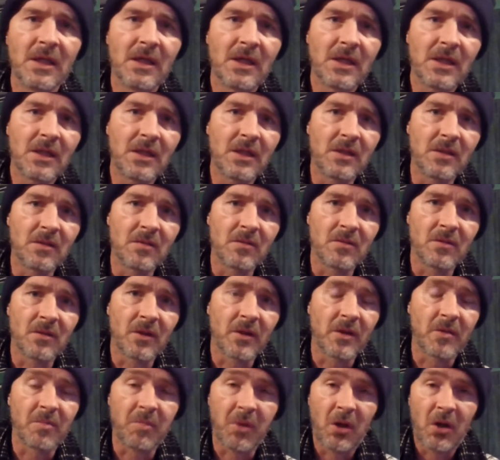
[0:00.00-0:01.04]
you're
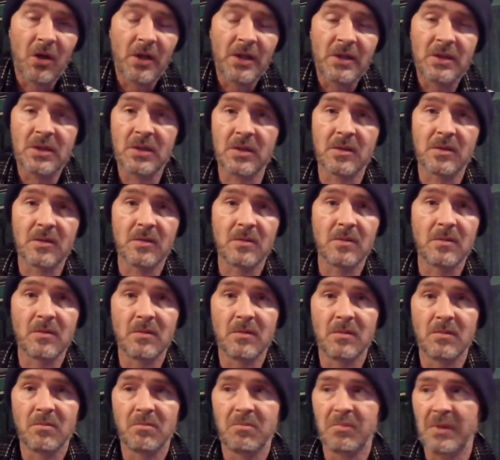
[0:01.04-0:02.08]
not obliged
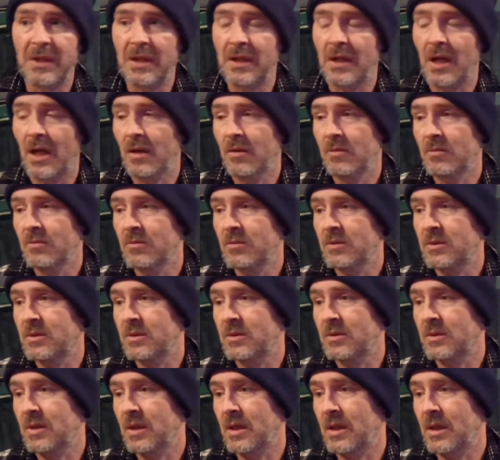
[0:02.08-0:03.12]
to be held
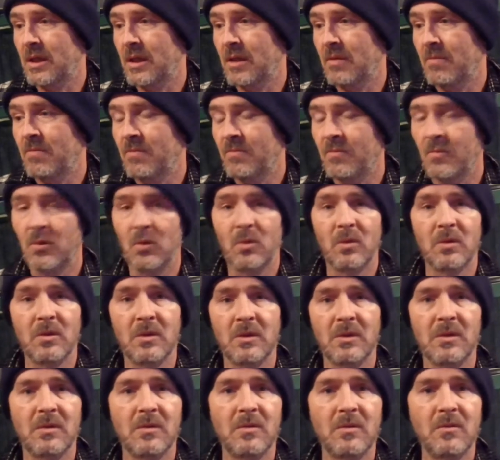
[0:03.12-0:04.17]
or
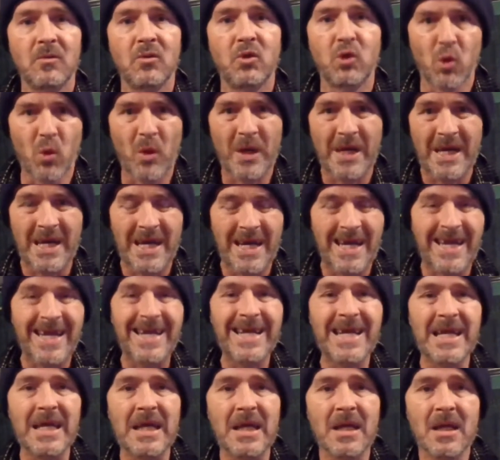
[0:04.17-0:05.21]
to join
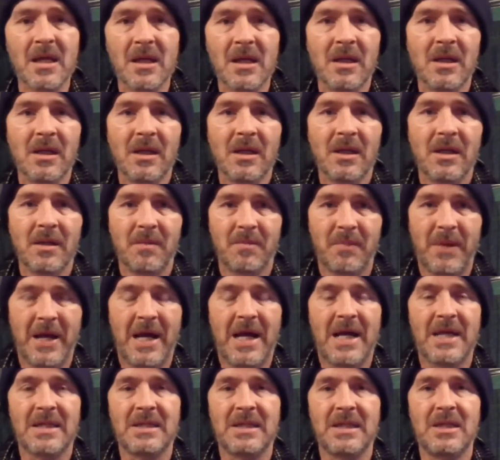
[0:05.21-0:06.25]
any
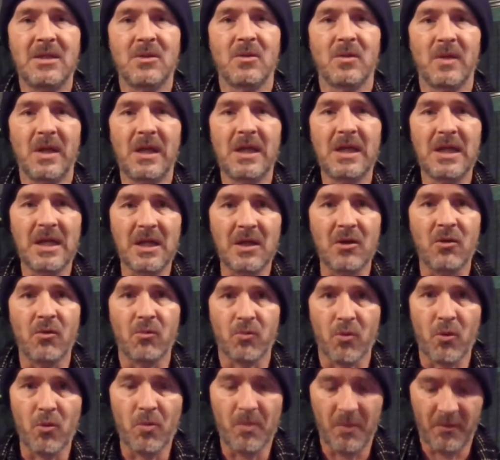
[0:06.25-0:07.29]
party or any
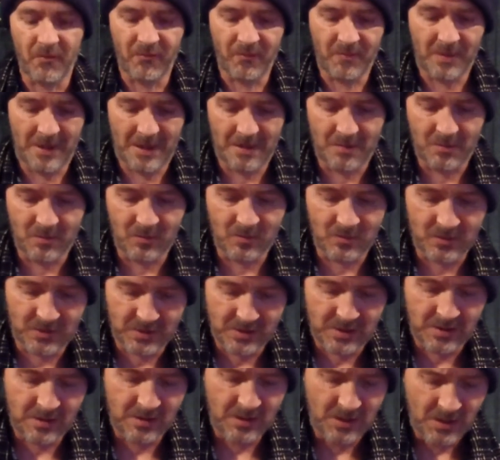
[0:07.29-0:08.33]
group of people.
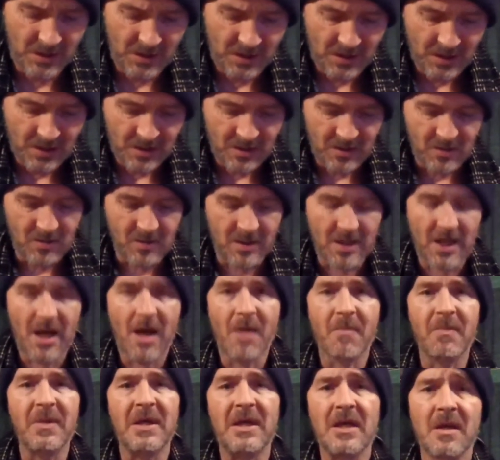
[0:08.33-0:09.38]
So you
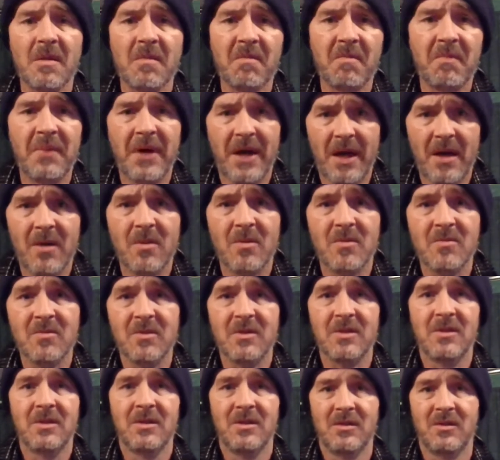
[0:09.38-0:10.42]
can't be compelled
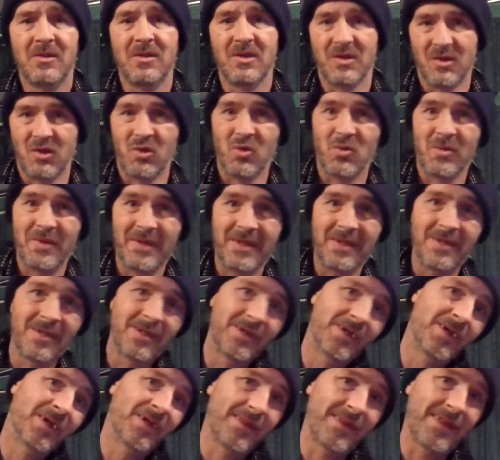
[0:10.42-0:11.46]
to join
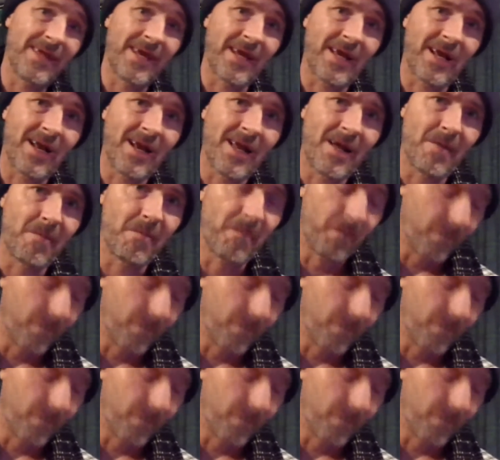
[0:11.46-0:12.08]
their club.